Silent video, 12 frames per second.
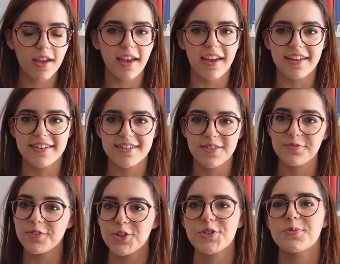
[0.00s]
And the
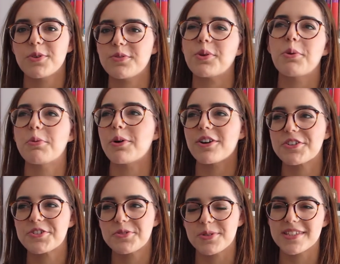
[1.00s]
first movie we
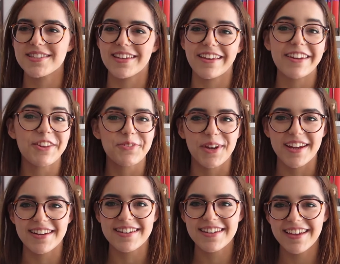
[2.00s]
watched was Singin' in the
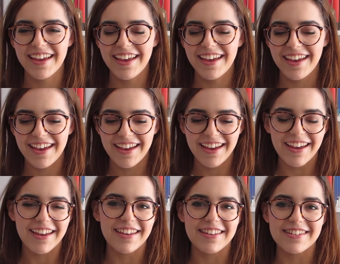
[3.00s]
Rain,
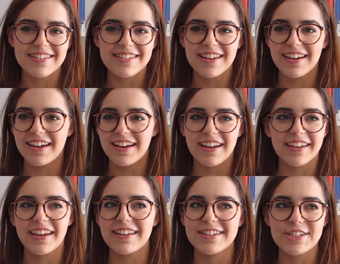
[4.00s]
and
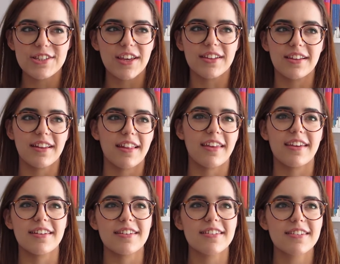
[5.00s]
again, just like La La
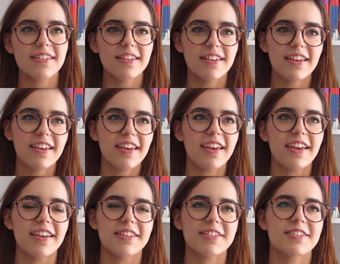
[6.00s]
Land,
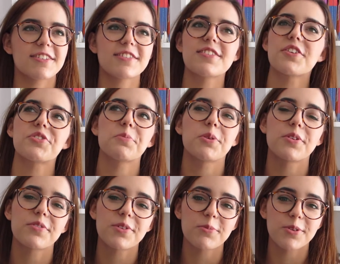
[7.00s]
it's such a
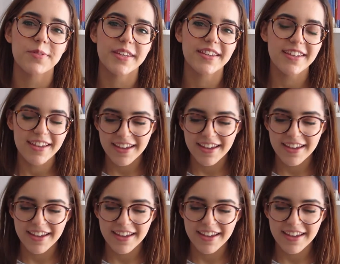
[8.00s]
beautiful movie,